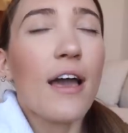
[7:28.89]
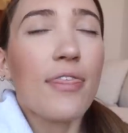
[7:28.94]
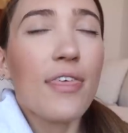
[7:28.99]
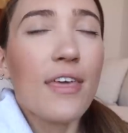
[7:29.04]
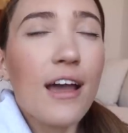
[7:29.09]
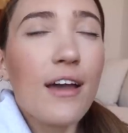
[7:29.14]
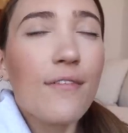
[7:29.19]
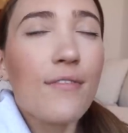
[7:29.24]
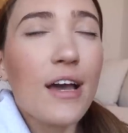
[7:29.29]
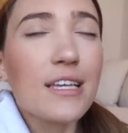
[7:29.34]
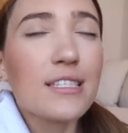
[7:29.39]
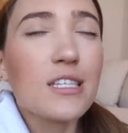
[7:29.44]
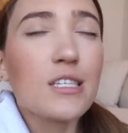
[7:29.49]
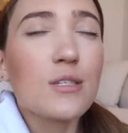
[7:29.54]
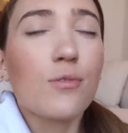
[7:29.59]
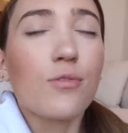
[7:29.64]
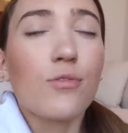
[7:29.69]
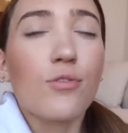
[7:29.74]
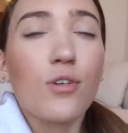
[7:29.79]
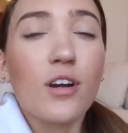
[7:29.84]
I think I've asked
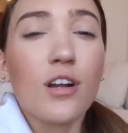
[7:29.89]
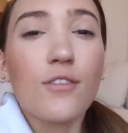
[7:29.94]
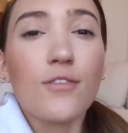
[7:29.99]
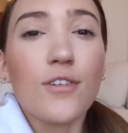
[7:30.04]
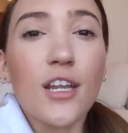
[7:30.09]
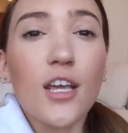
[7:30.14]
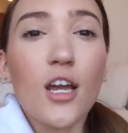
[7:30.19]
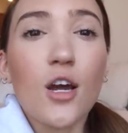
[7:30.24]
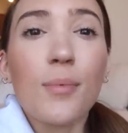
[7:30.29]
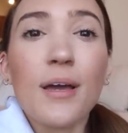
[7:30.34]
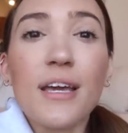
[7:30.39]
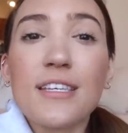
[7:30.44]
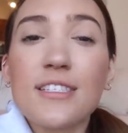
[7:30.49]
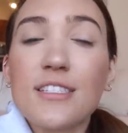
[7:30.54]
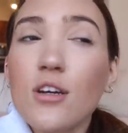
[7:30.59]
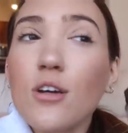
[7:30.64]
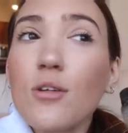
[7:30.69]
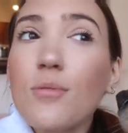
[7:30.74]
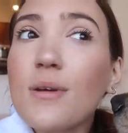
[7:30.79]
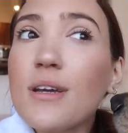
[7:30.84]
this before in a video, but is
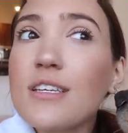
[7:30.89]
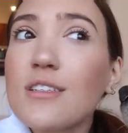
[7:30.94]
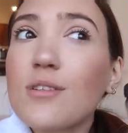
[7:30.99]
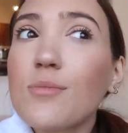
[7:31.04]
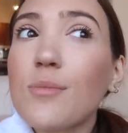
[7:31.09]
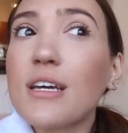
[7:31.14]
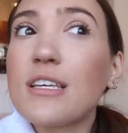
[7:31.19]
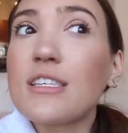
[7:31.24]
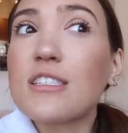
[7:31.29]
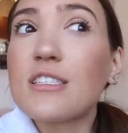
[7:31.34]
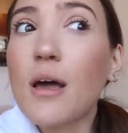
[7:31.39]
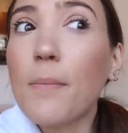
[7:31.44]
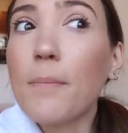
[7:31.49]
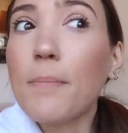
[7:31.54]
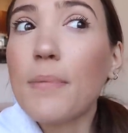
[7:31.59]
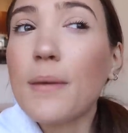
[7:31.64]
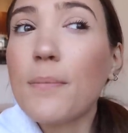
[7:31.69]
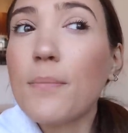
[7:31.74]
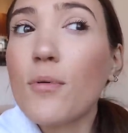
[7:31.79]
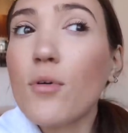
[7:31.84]
there a reason why some
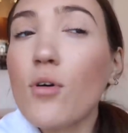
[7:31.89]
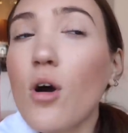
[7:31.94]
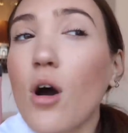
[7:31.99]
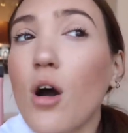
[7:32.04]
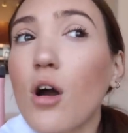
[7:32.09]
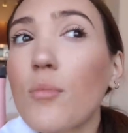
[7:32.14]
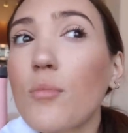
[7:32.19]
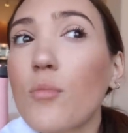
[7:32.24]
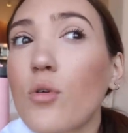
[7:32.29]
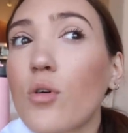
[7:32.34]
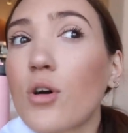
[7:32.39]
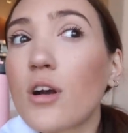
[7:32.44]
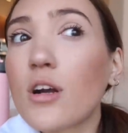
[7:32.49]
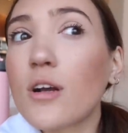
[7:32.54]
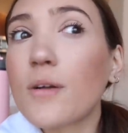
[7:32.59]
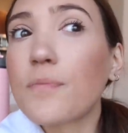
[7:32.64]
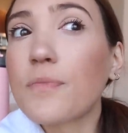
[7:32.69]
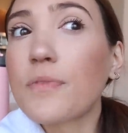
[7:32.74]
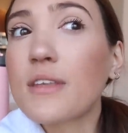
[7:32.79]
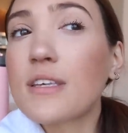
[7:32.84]
people are
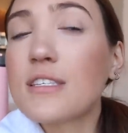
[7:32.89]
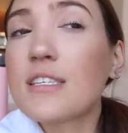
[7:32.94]
more